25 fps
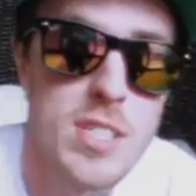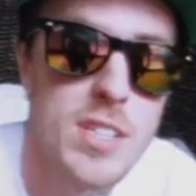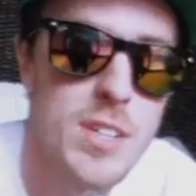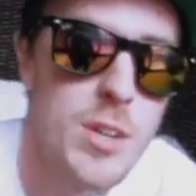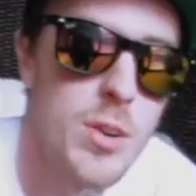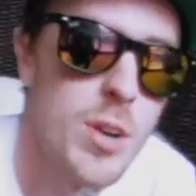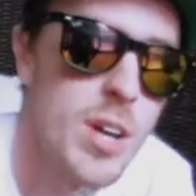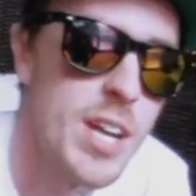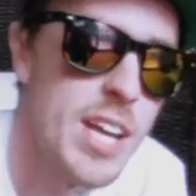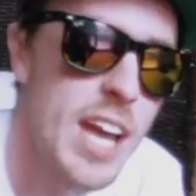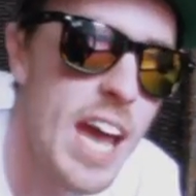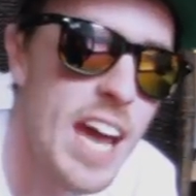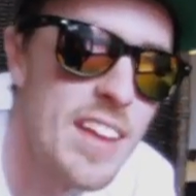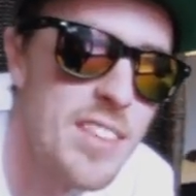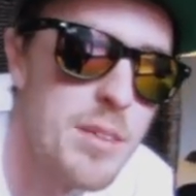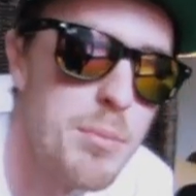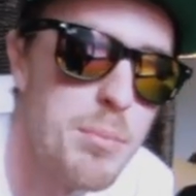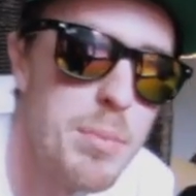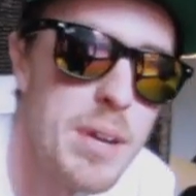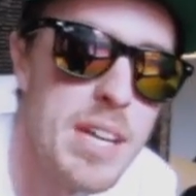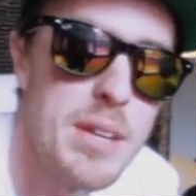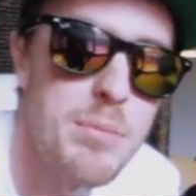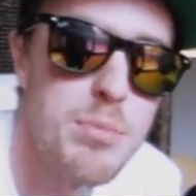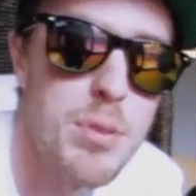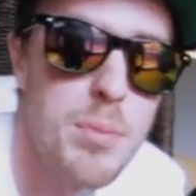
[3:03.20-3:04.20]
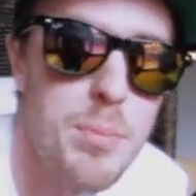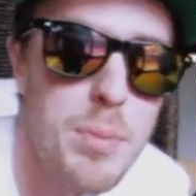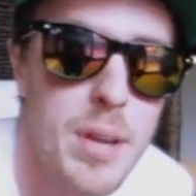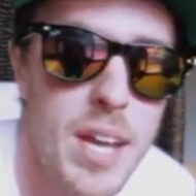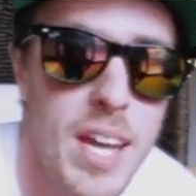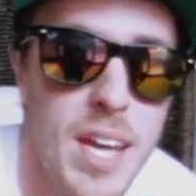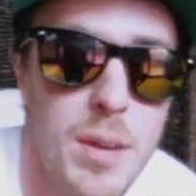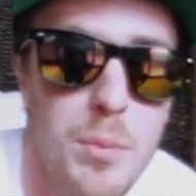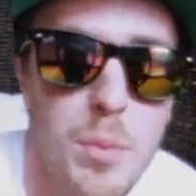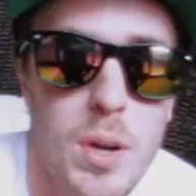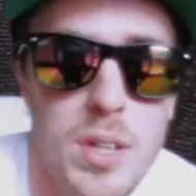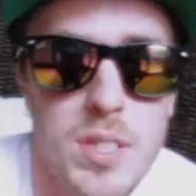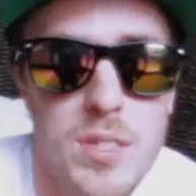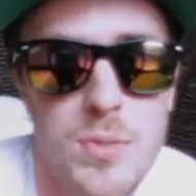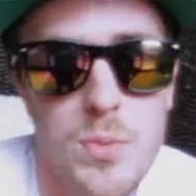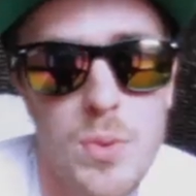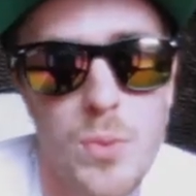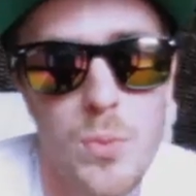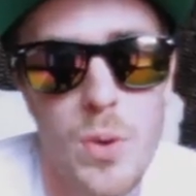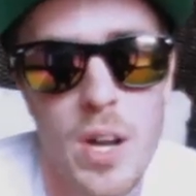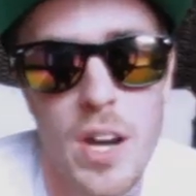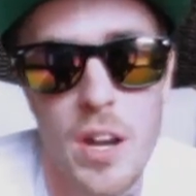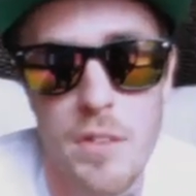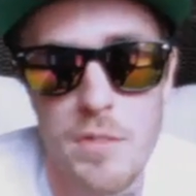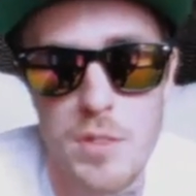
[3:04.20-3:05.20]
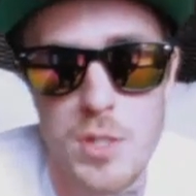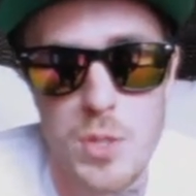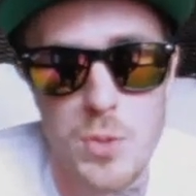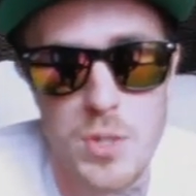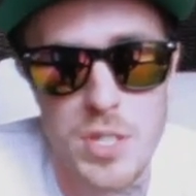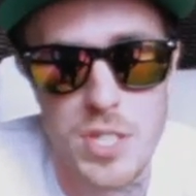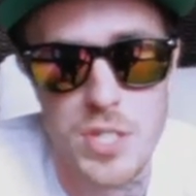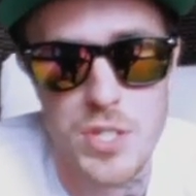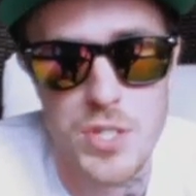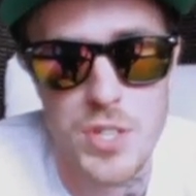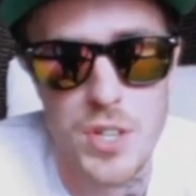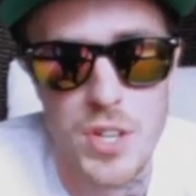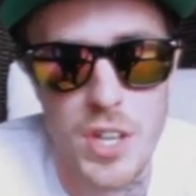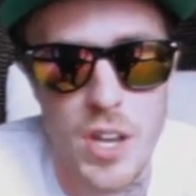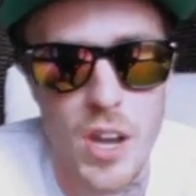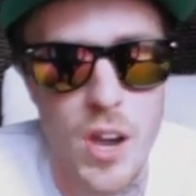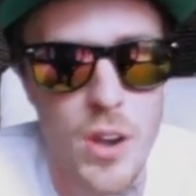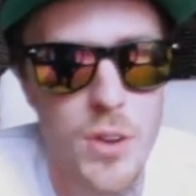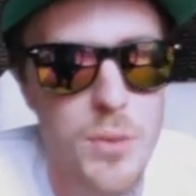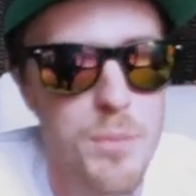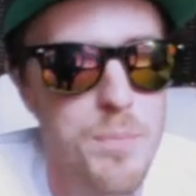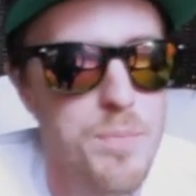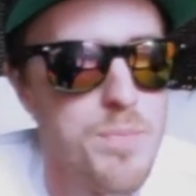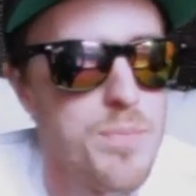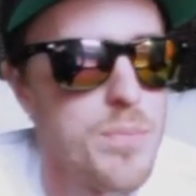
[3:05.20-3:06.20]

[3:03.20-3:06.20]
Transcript: had already had the beat prepared once we went over to his studio.